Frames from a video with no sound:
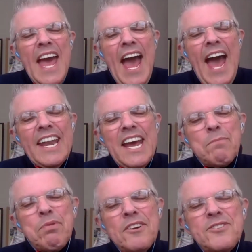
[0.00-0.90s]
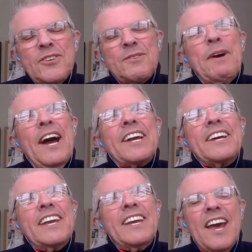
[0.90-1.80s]
At our produce
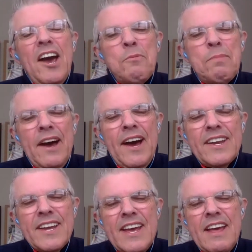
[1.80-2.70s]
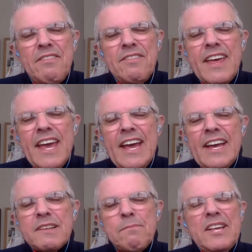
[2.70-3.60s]
market in Hobart,
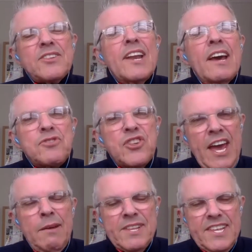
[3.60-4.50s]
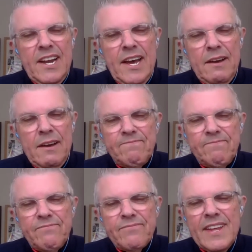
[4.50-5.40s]
there's a much loved jam seller.
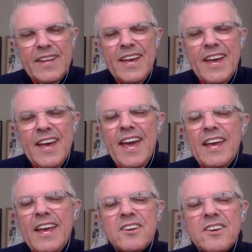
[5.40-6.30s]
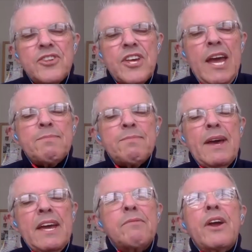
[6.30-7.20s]
He's got jams
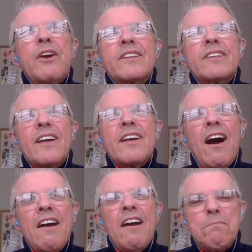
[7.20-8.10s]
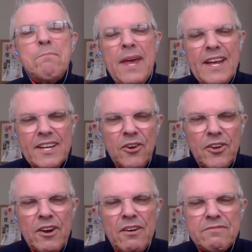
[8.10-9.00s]
made from berries that I've barely
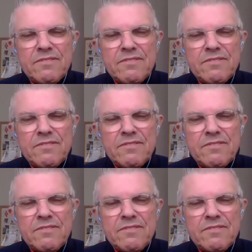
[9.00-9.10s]
heard of.